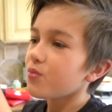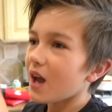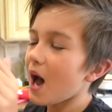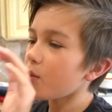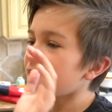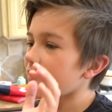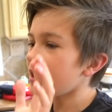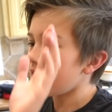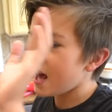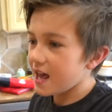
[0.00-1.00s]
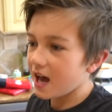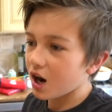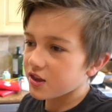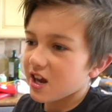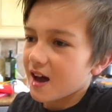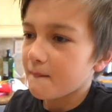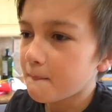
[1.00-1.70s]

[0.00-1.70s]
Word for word: I will give it an 8 out of 10.